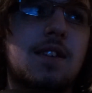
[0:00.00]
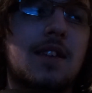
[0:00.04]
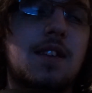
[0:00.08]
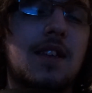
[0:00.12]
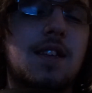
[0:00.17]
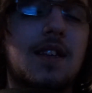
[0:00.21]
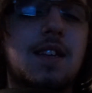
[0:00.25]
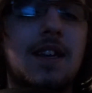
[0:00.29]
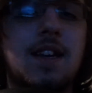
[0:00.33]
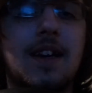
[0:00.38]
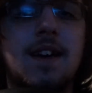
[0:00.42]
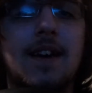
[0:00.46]

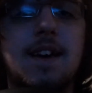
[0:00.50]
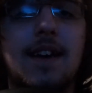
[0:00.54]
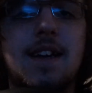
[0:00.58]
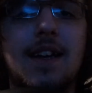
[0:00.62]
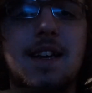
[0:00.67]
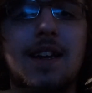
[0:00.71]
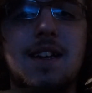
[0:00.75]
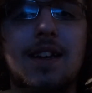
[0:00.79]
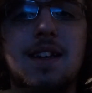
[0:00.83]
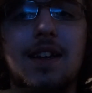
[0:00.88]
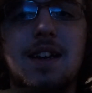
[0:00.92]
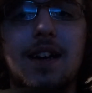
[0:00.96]

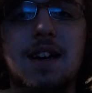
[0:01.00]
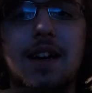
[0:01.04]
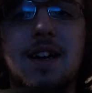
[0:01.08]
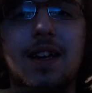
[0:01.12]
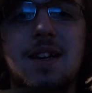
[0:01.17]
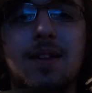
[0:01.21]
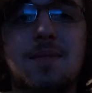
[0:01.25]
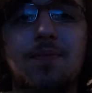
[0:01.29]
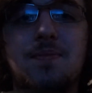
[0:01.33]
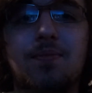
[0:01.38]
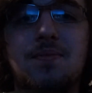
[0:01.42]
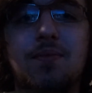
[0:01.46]
yeah, I
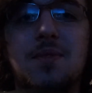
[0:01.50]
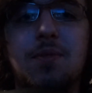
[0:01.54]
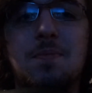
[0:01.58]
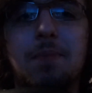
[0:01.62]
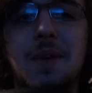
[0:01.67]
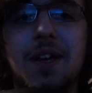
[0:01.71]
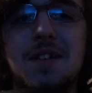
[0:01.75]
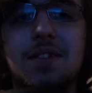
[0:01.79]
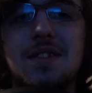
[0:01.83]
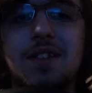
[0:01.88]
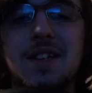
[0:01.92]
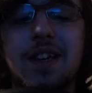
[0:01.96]
am
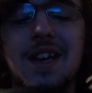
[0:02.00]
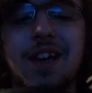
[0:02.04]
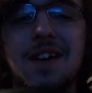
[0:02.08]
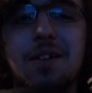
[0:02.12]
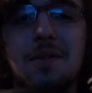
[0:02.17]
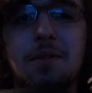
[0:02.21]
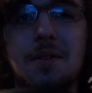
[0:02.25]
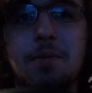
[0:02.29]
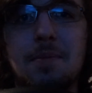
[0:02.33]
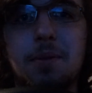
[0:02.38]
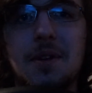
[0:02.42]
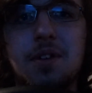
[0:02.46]
spacing
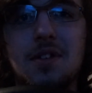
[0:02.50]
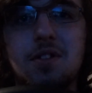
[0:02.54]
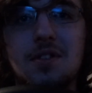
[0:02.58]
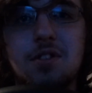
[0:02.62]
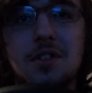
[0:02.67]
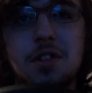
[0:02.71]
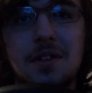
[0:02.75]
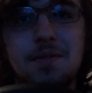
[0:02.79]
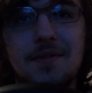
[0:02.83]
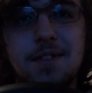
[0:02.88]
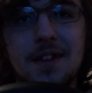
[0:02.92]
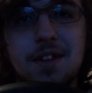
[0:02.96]
out with my
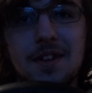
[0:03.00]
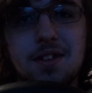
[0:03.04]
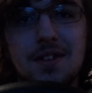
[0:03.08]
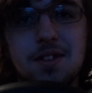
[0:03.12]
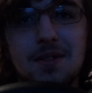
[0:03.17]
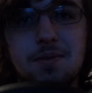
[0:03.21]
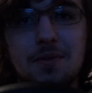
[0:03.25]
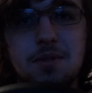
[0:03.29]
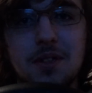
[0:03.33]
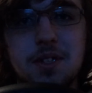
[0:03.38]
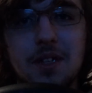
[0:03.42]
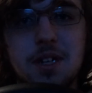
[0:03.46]
YouTube videos
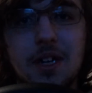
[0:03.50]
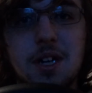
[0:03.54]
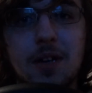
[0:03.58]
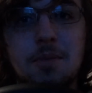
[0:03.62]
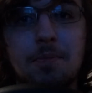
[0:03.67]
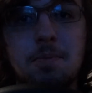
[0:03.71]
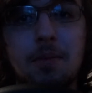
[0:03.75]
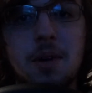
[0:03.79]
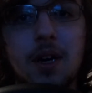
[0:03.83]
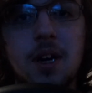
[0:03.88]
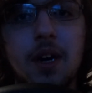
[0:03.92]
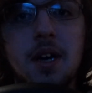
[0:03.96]
and
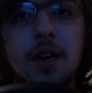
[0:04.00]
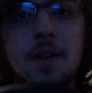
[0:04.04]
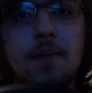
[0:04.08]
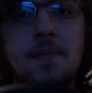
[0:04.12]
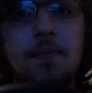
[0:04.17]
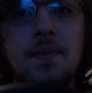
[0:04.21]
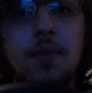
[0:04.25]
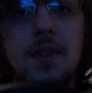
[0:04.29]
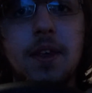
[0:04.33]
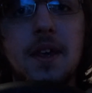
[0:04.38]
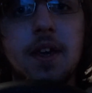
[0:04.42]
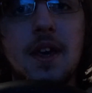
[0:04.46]
whatnot, but
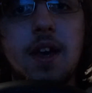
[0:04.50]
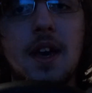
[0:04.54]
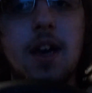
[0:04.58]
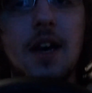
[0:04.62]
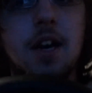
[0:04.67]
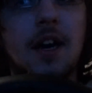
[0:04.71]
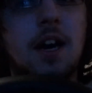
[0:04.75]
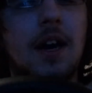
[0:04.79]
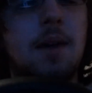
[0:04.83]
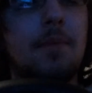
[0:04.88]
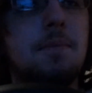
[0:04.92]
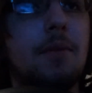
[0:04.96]

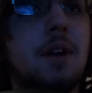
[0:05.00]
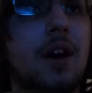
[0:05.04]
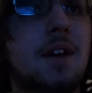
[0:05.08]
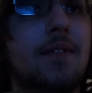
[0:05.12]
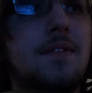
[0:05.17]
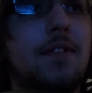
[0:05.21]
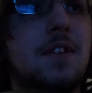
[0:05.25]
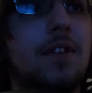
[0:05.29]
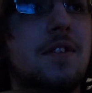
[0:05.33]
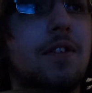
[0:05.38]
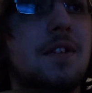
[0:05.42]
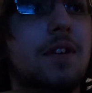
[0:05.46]
I'm
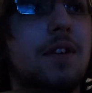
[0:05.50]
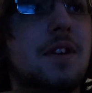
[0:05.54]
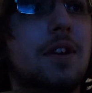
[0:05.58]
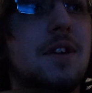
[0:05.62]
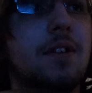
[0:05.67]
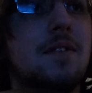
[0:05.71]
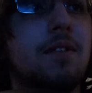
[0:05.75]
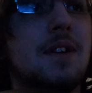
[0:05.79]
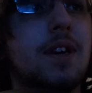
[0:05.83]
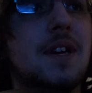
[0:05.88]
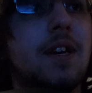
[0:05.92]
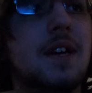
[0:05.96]
not feeling
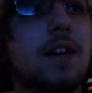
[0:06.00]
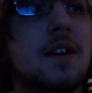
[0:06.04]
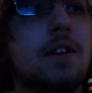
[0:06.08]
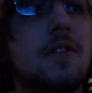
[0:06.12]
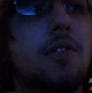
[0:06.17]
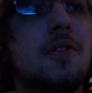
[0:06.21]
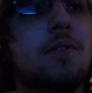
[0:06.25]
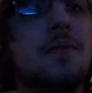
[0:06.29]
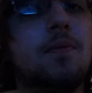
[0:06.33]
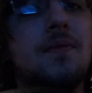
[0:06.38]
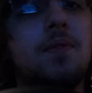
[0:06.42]
good right now.